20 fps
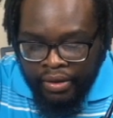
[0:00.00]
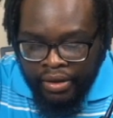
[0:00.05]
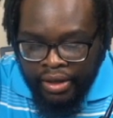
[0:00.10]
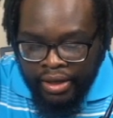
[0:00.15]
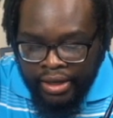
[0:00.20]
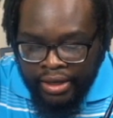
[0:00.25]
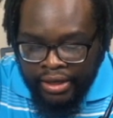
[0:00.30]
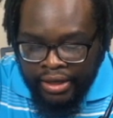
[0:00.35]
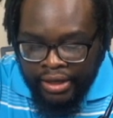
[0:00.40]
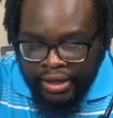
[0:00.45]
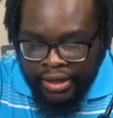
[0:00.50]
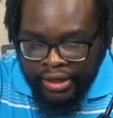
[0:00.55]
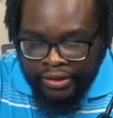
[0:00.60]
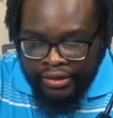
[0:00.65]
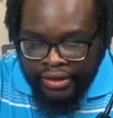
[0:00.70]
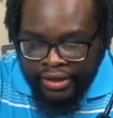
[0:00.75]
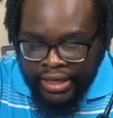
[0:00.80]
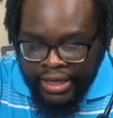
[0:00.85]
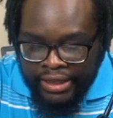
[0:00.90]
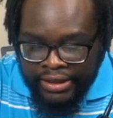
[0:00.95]
And then
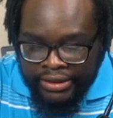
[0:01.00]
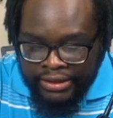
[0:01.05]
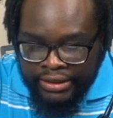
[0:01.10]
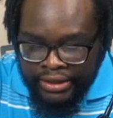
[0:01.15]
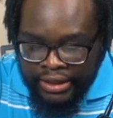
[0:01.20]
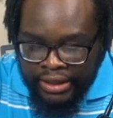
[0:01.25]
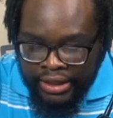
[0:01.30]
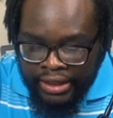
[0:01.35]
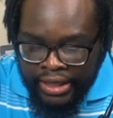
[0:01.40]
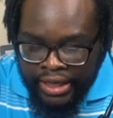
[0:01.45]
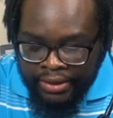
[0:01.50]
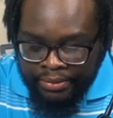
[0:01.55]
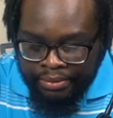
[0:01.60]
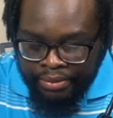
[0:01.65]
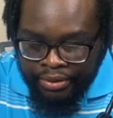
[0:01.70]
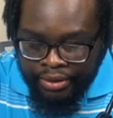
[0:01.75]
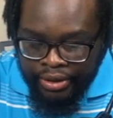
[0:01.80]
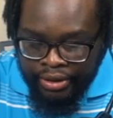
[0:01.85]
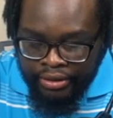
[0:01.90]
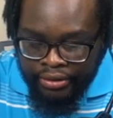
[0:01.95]
the next thing I
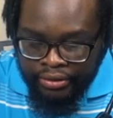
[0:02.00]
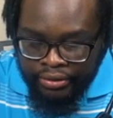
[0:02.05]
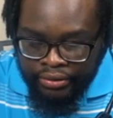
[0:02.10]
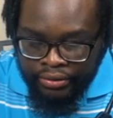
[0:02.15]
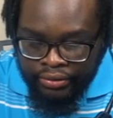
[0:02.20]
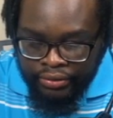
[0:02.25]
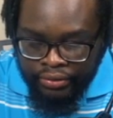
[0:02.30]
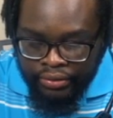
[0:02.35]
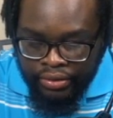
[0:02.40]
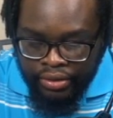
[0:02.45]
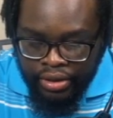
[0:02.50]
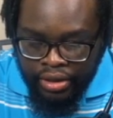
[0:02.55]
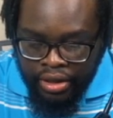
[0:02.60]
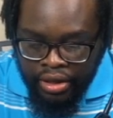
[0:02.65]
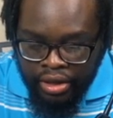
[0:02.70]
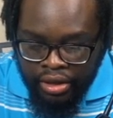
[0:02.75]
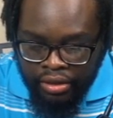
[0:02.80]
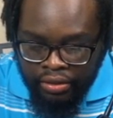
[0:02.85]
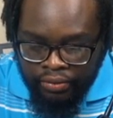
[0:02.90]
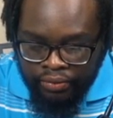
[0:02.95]
put,
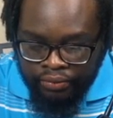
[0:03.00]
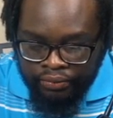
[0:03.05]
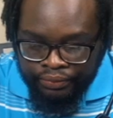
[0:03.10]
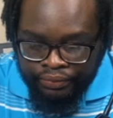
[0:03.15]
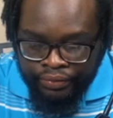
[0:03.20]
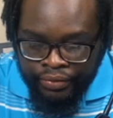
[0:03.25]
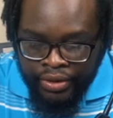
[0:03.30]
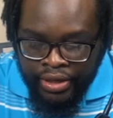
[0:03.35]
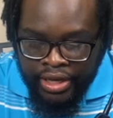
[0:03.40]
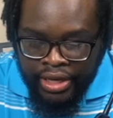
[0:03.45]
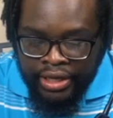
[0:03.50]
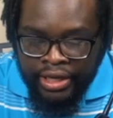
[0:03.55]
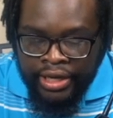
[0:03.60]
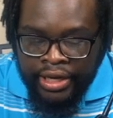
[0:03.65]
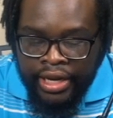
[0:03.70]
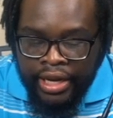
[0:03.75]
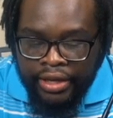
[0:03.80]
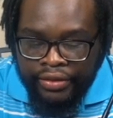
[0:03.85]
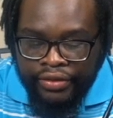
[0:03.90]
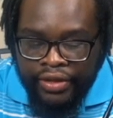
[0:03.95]
and
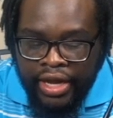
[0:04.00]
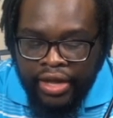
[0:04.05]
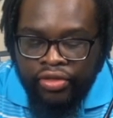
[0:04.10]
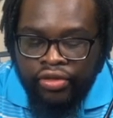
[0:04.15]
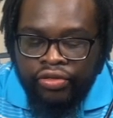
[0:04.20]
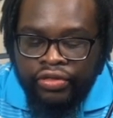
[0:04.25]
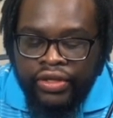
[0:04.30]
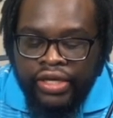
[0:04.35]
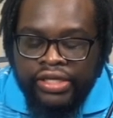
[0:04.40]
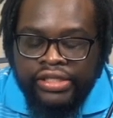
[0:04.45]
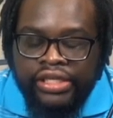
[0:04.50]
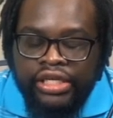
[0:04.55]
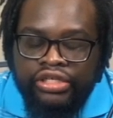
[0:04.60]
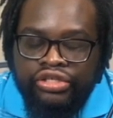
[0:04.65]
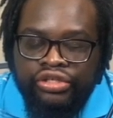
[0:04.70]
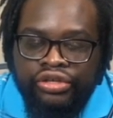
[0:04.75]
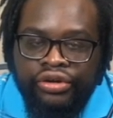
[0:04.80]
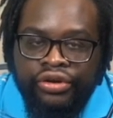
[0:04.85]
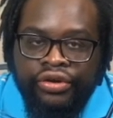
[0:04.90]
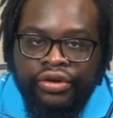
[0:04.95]
then the other things
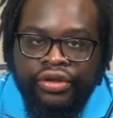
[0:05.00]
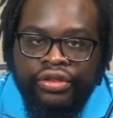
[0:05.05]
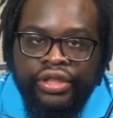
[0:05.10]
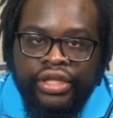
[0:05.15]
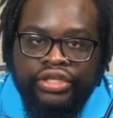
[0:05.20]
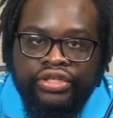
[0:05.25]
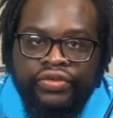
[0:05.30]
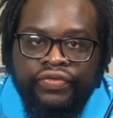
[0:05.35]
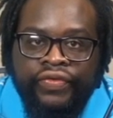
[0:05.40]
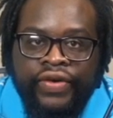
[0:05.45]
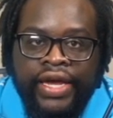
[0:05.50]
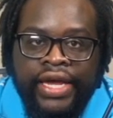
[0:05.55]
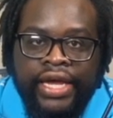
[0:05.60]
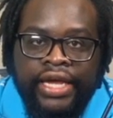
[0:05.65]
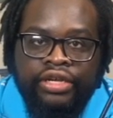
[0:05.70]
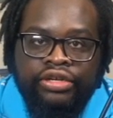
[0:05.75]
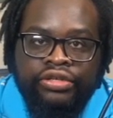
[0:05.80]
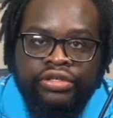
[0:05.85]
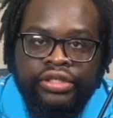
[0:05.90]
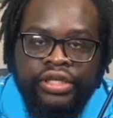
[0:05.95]
that you find
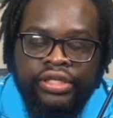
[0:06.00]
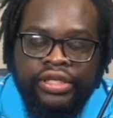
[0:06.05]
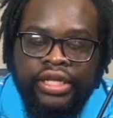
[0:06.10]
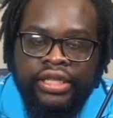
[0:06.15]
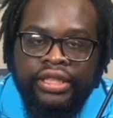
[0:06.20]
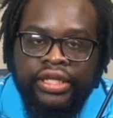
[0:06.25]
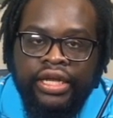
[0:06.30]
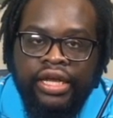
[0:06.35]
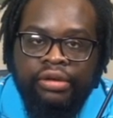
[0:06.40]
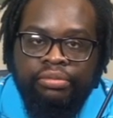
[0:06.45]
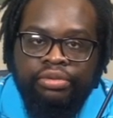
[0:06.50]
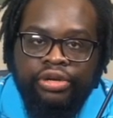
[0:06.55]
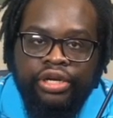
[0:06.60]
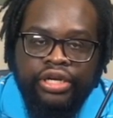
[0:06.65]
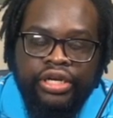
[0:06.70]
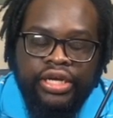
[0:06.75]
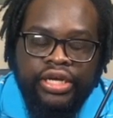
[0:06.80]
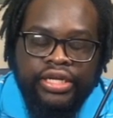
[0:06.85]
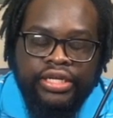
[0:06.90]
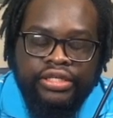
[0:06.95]
interesting that the company
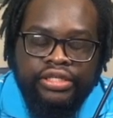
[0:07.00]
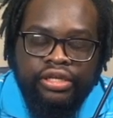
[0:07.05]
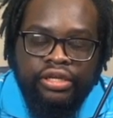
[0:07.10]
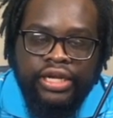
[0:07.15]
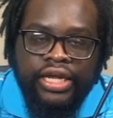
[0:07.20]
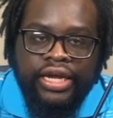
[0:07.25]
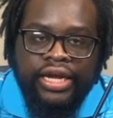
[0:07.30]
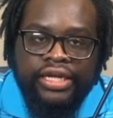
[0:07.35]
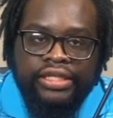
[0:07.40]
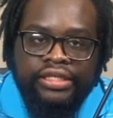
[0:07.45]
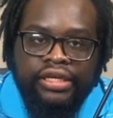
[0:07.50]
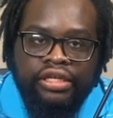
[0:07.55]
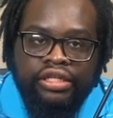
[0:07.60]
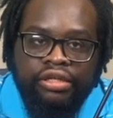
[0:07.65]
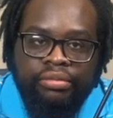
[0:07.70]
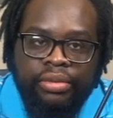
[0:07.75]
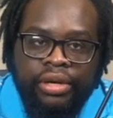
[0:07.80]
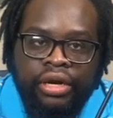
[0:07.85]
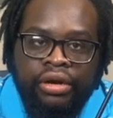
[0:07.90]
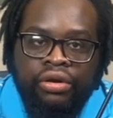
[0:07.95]
does. So like I talked
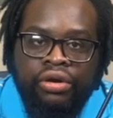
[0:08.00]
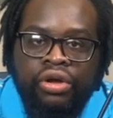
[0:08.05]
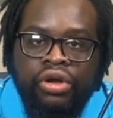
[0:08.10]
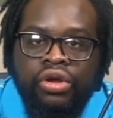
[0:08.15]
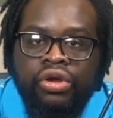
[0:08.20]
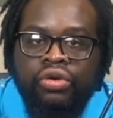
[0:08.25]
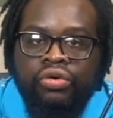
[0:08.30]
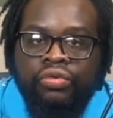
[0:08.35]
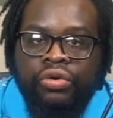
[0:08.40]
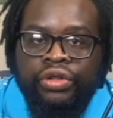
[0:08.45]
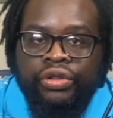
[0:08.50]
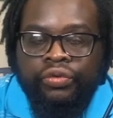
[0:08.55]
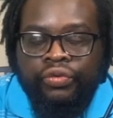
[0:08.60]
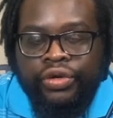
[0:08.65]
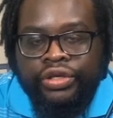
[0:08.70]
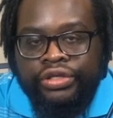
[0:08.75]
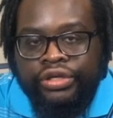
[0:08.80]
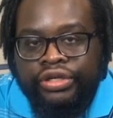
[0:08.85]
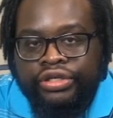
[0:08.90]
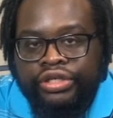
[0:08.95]
about with the
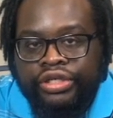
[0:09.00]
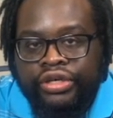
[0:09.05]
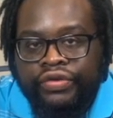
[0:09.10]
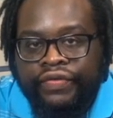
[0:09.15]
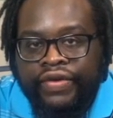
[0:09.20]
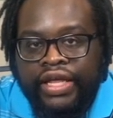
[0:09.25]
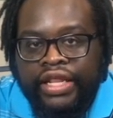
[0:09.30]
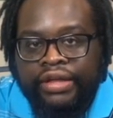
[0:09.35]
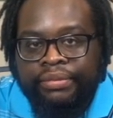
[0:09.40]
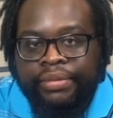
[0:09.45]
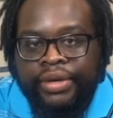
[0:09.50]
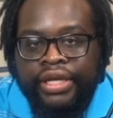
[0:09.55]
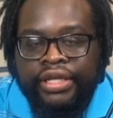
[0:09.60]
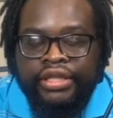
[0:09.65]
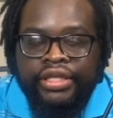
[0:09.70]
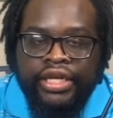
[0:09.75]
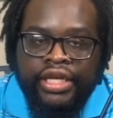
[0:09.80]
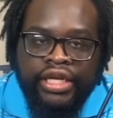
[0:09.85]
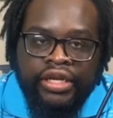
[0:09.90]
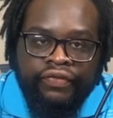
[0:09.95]
research and development,
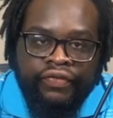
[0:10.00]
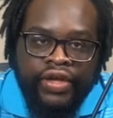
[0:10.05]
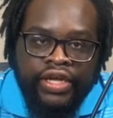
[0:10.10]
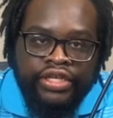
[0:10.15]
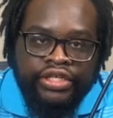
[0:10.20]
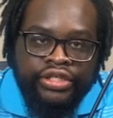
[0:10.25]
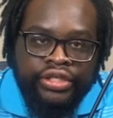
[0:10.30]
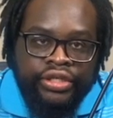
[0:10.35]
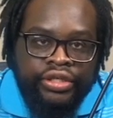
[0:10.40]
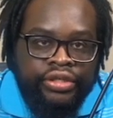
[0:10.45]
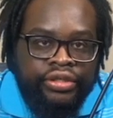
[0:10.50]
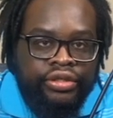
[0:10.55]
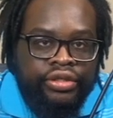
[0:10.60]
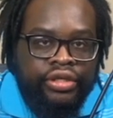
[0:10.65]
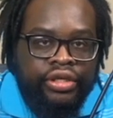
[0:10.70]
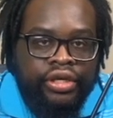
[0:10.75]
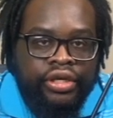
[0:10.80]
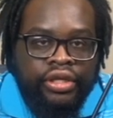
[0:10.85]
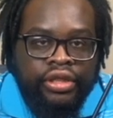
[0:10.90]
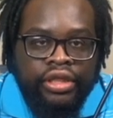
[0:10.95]
the innovation,
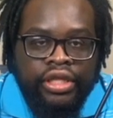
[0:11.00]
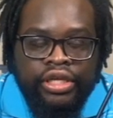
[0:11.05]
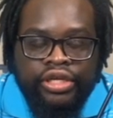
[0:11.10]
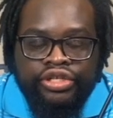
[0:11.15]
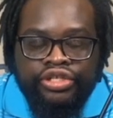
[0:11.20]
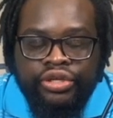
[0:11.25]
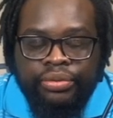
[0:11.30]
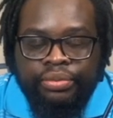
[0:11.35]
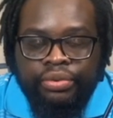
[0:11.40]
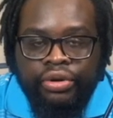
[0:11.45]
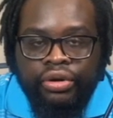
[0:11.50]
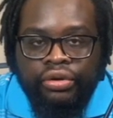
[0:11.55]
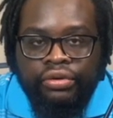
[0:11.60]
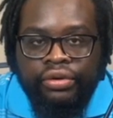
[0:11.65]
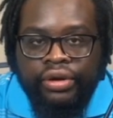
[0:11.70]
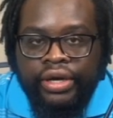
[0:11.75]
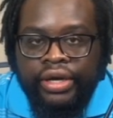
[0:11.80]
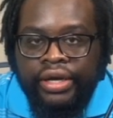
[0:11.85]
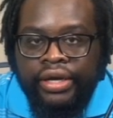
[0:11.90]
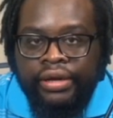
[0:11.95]
the leadership
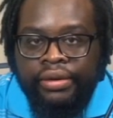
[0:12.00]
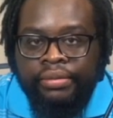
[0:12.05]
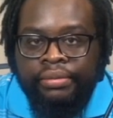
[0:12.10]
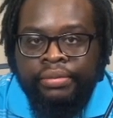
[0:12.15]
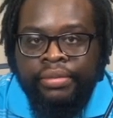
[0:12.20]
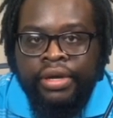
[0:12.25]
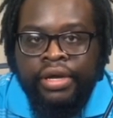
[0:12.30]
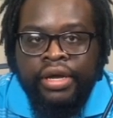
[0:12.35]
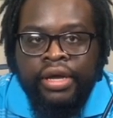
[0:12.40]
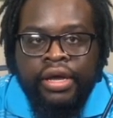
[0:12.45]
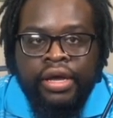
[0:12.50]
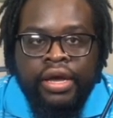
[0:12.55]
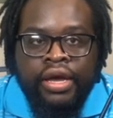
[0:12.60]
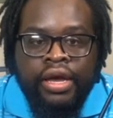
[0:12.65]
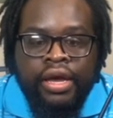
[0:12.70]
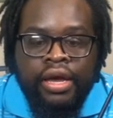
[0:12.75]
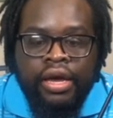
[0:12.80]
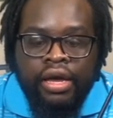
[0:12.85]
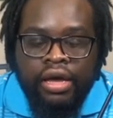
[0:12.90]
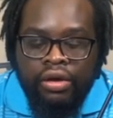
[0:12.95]
program,
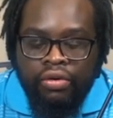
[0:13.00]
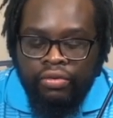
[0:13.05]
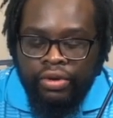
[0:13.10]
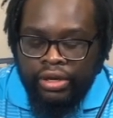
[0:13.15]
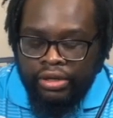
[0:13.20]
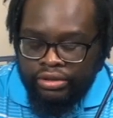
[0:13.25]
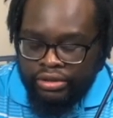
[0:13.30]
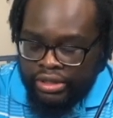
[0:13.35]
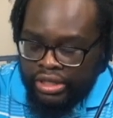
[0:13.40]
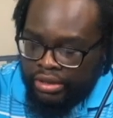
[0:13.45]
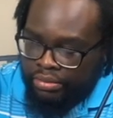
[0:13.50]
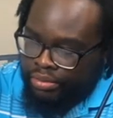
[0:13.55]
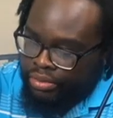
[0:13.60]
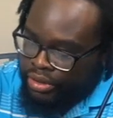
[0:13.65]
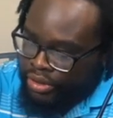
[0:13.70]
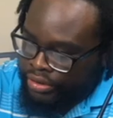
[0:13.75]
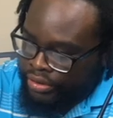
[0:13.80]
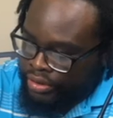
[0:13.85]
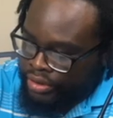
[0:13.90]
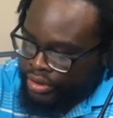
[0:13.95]
what else did I
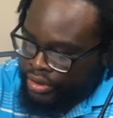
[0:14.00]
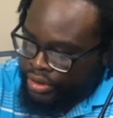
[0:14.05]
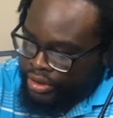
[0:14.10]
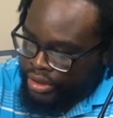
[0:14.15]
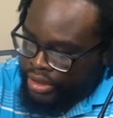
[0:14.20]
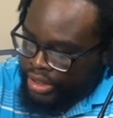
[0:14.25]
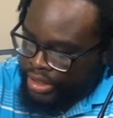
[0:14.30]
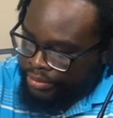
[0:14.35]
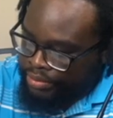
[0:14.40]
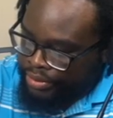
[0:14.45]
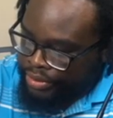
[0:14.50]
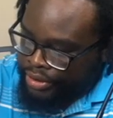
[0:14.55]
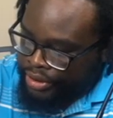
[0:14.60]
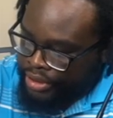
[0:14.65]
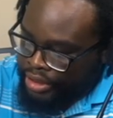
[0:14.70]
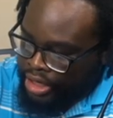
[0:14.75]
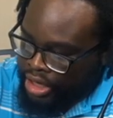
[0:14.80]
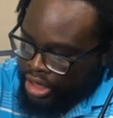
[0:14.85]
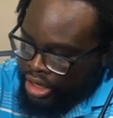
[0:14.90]
put? And I put